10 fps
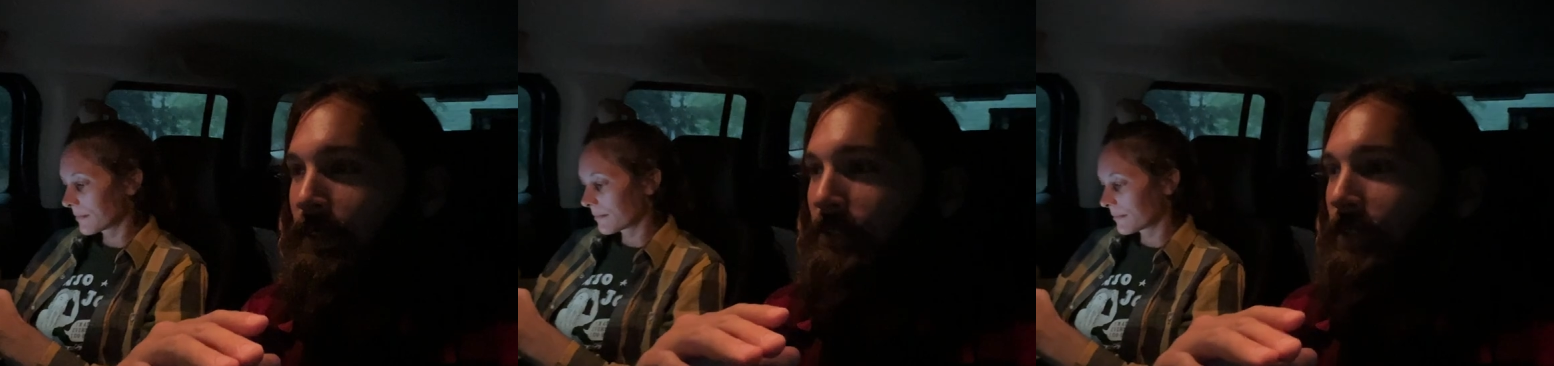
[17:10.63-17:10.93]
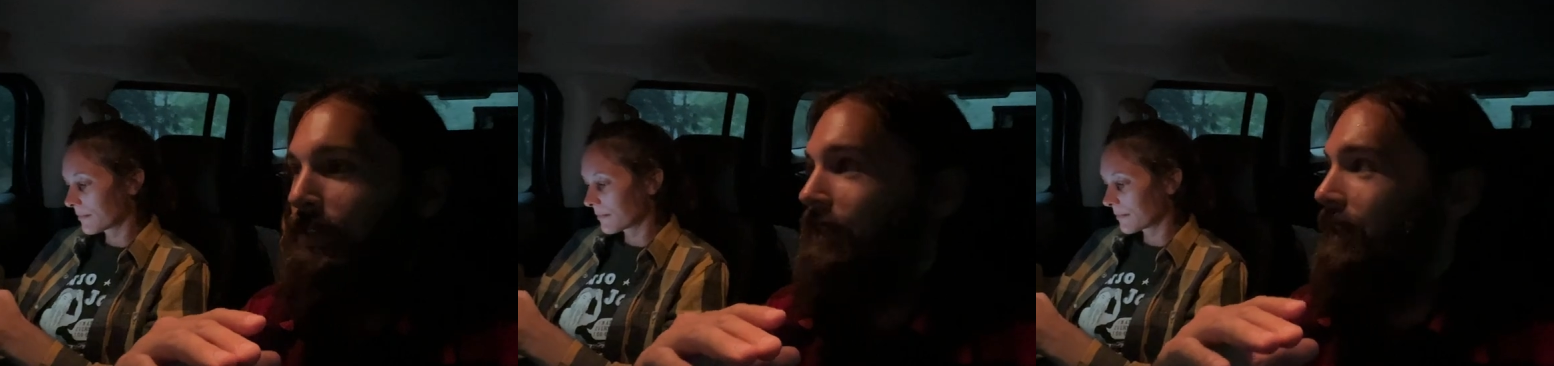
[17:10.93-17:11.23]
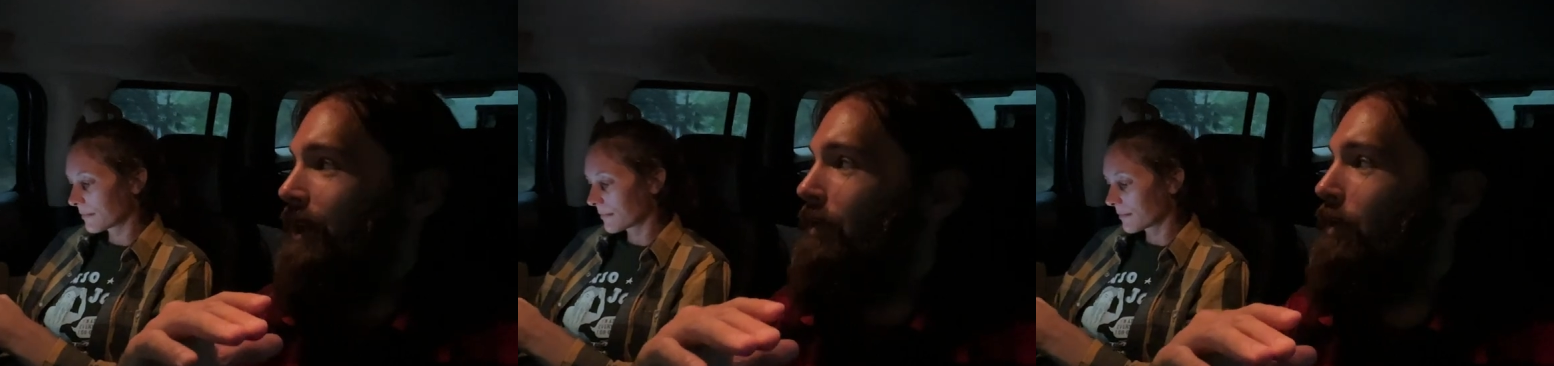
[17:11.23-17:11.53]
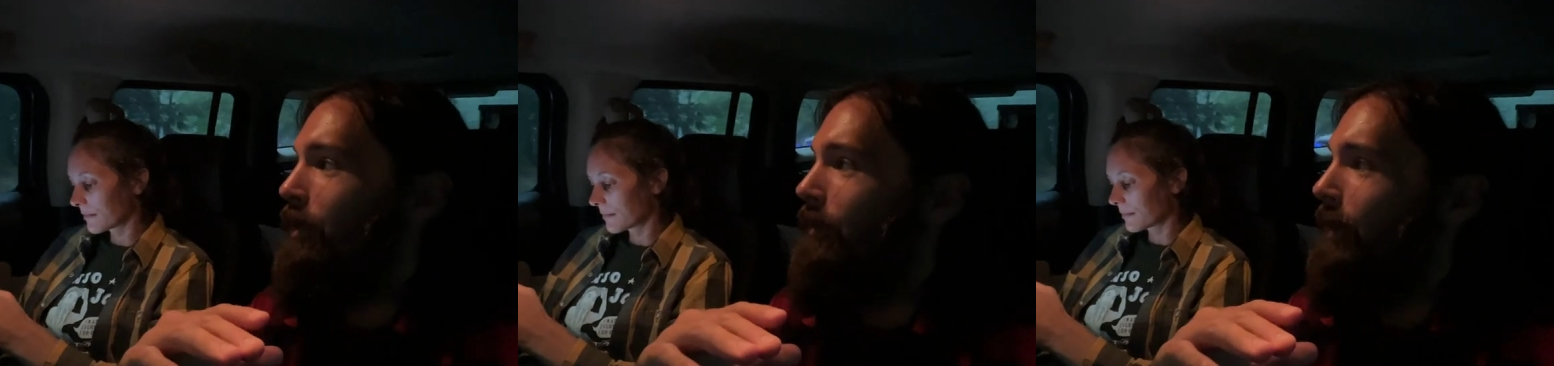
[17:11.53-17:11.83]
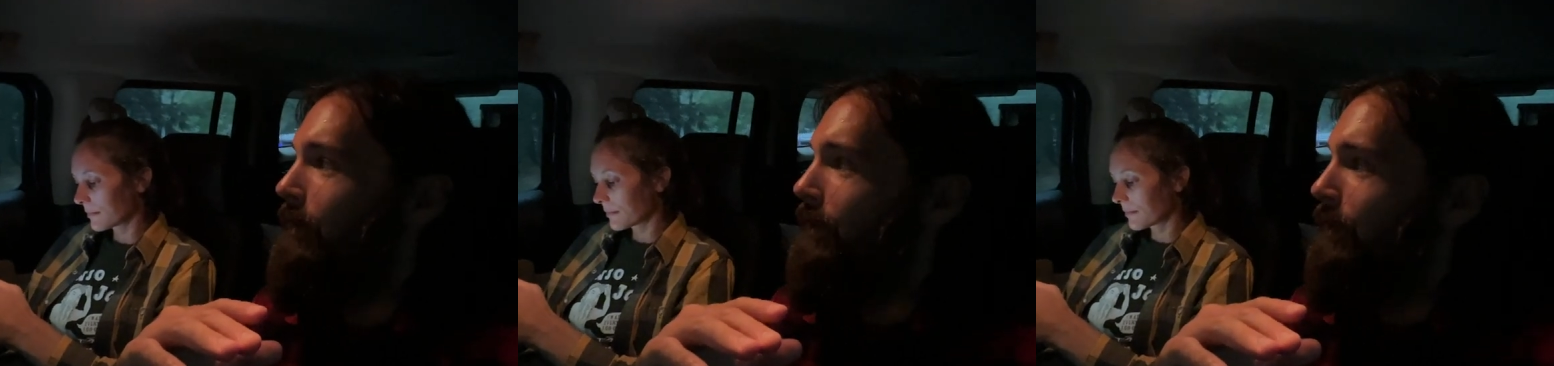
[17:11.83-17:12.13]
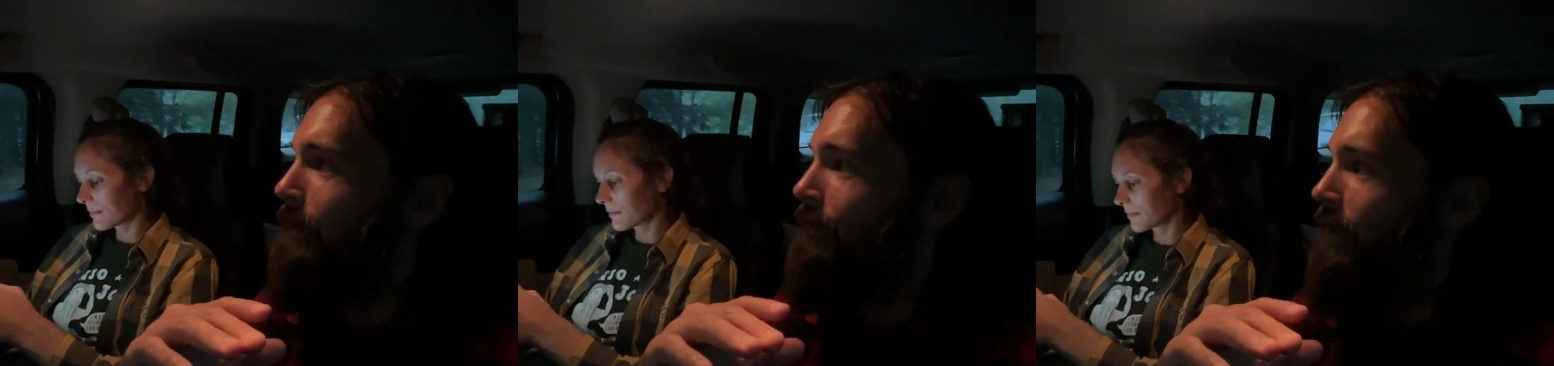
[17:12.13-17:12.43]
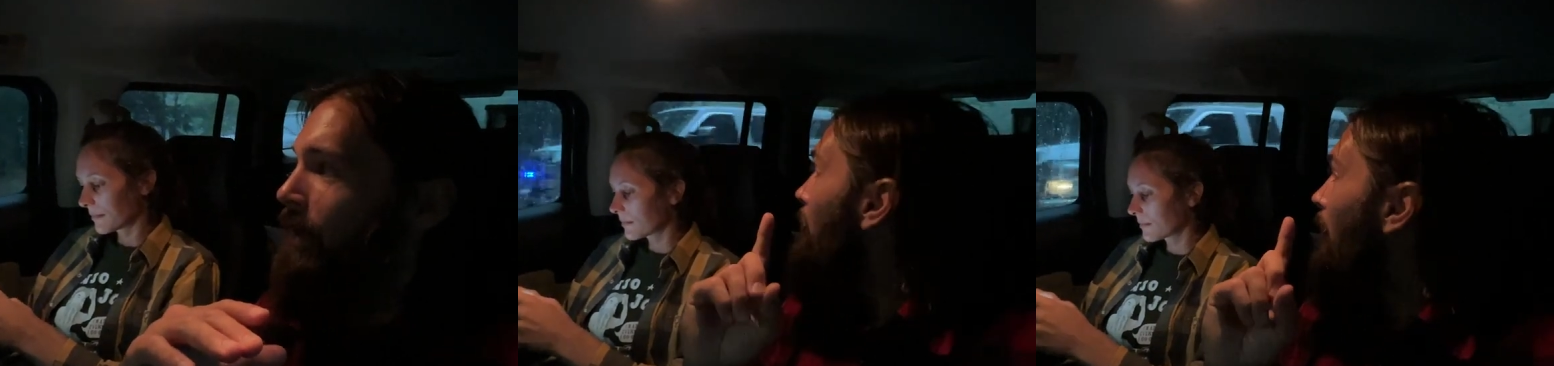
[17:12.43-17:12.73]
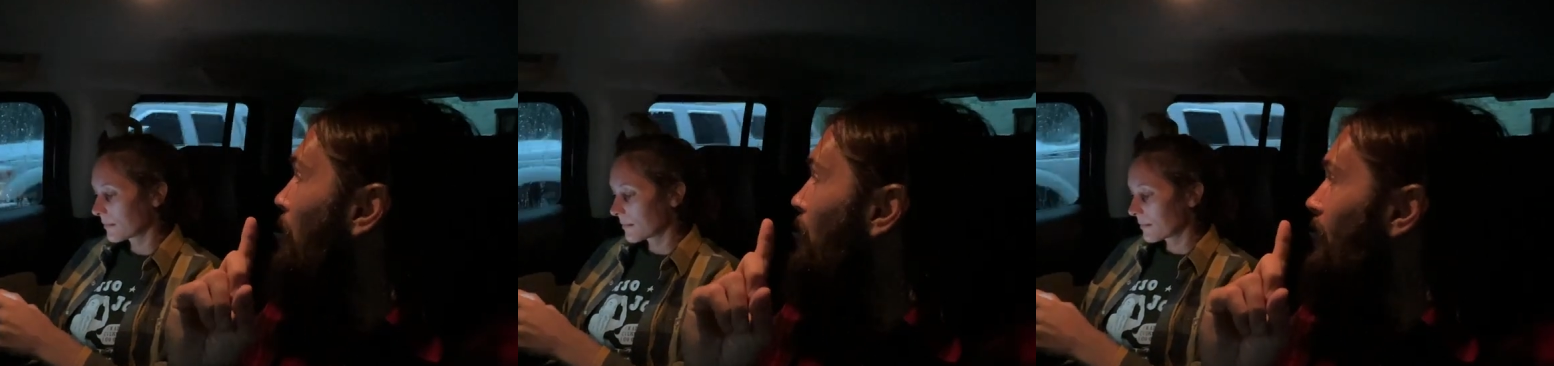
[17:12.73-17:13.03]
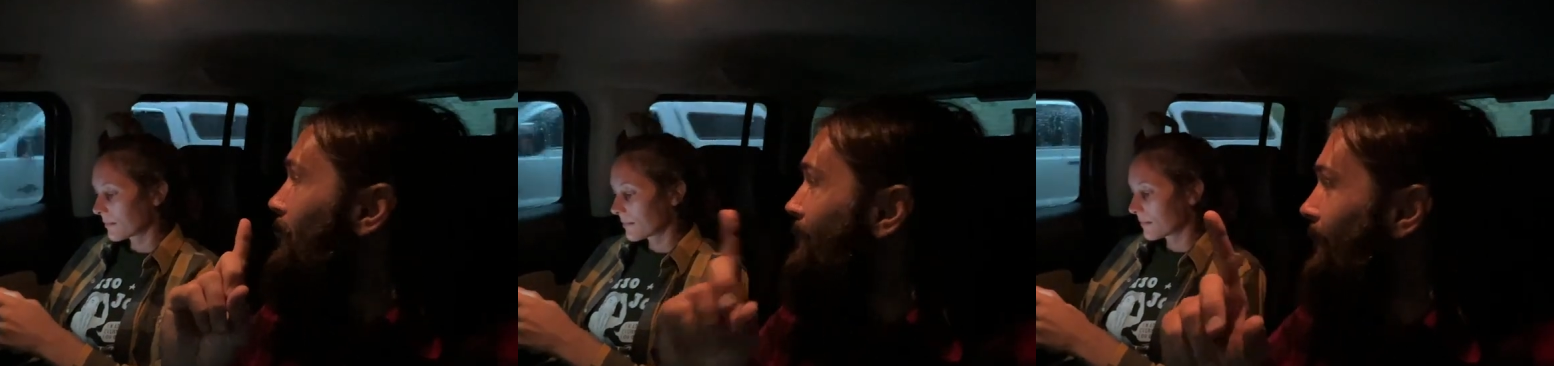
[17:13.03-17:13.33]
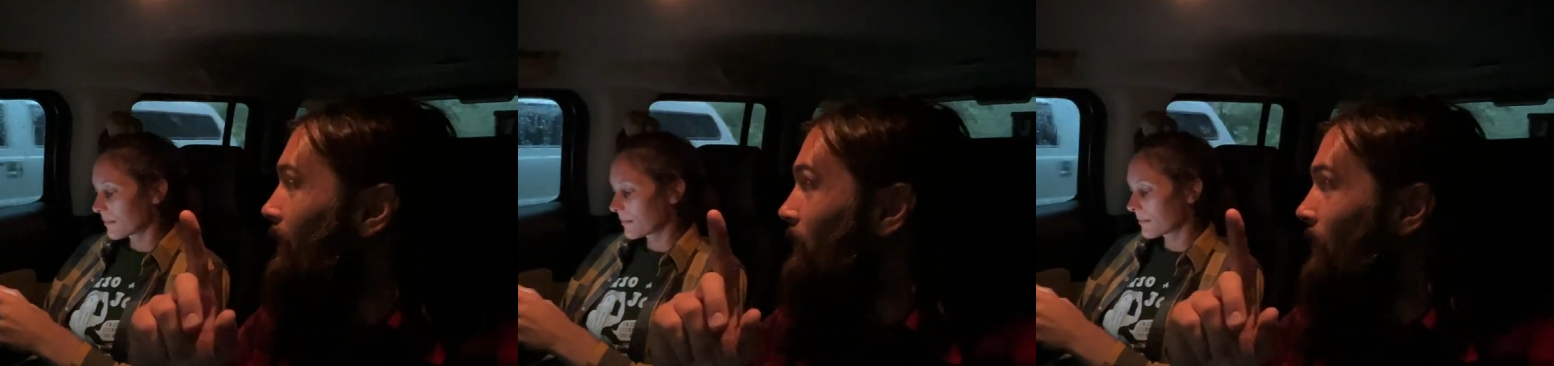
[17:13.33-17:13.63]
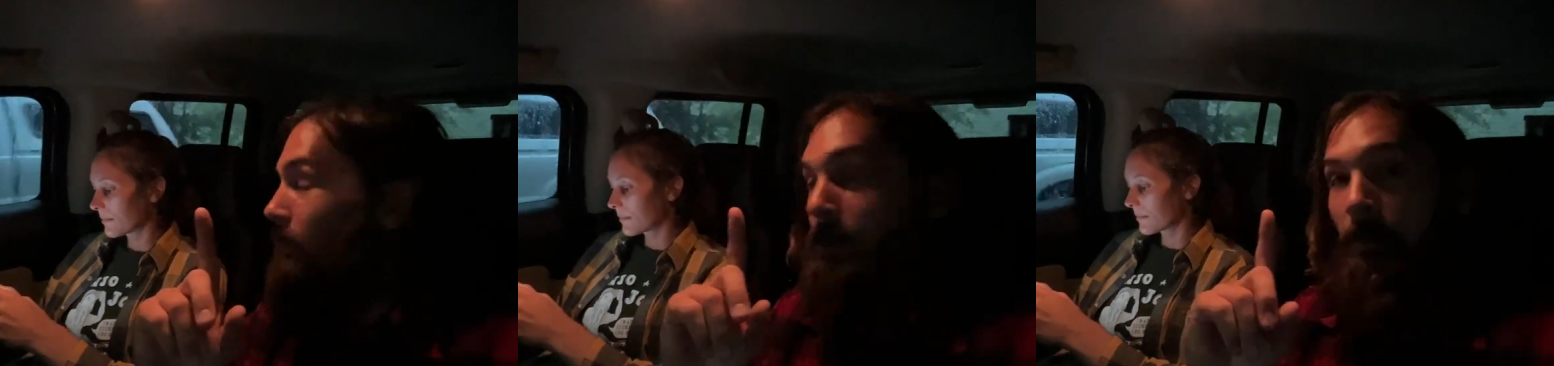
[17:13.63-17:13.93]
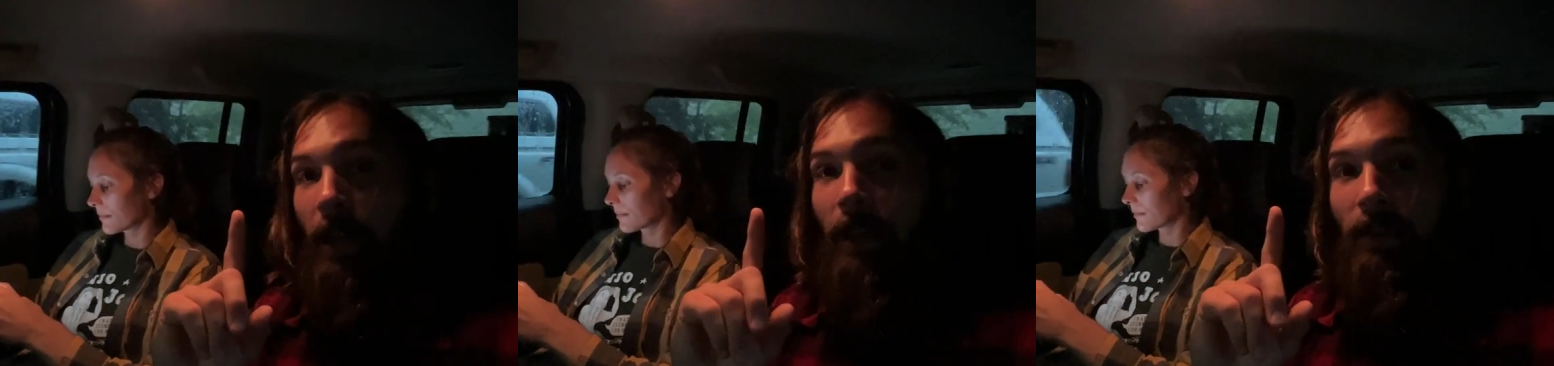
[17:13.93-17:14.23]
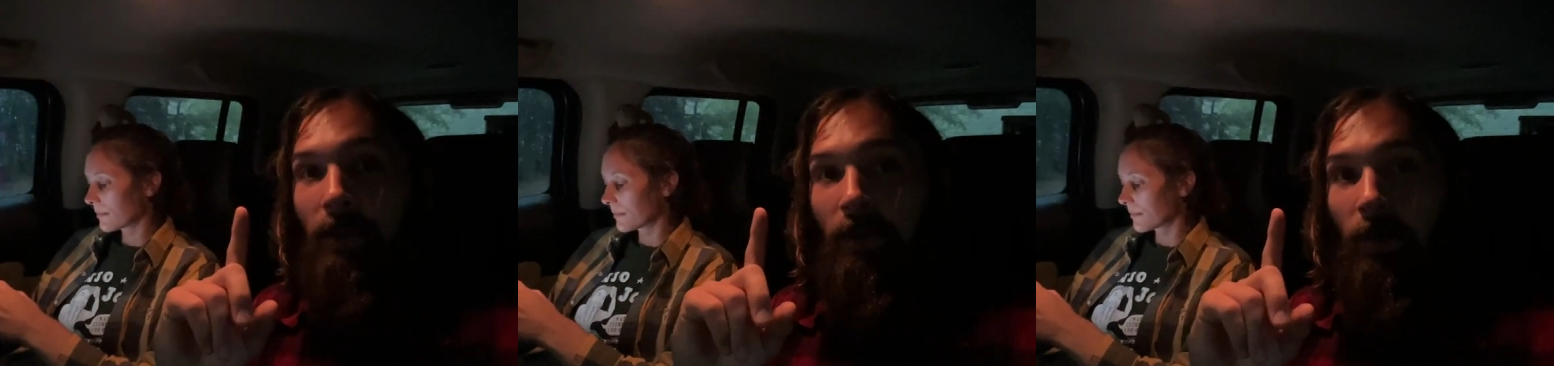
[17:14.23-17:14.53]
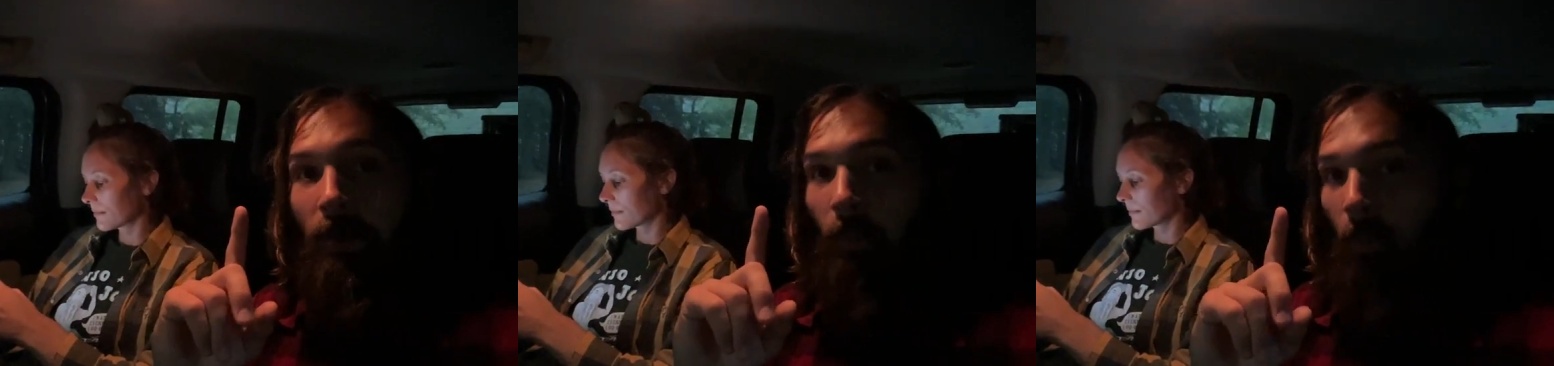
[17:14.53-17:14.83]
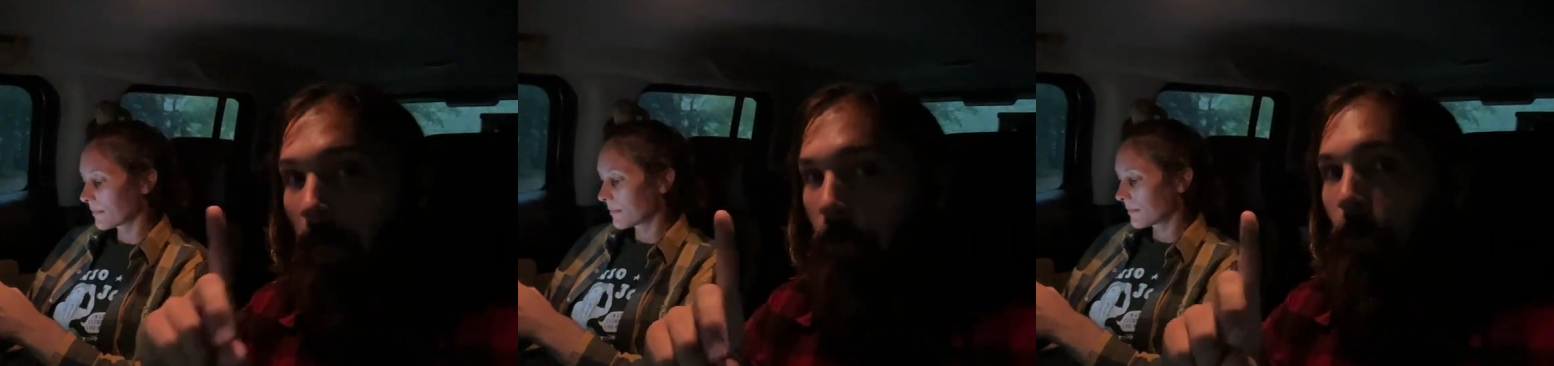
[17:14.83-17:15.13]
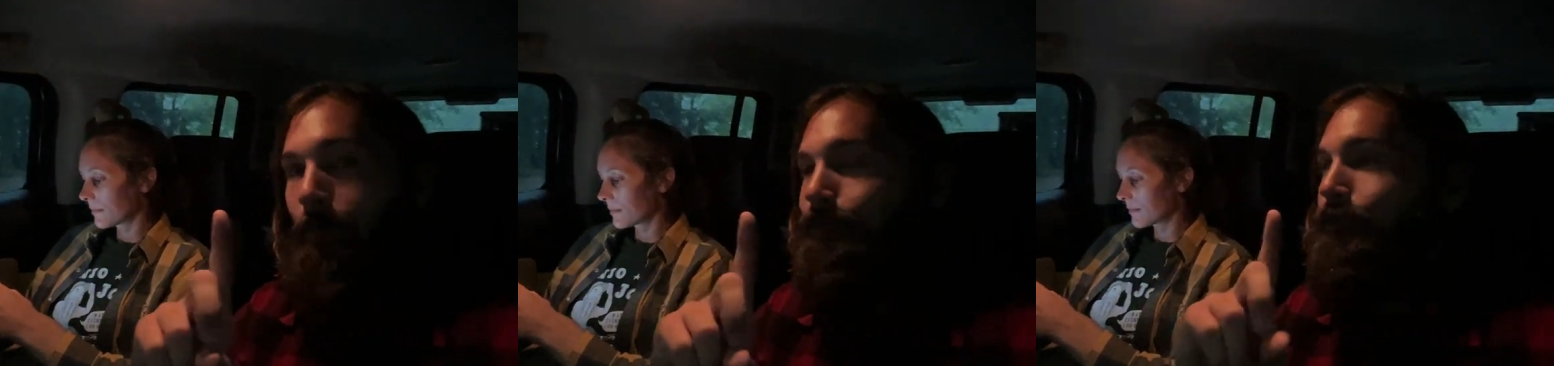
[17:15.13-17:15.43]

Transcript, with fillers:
Speaker 1: the truck to kind of warm up a little. But I want to say something about weather.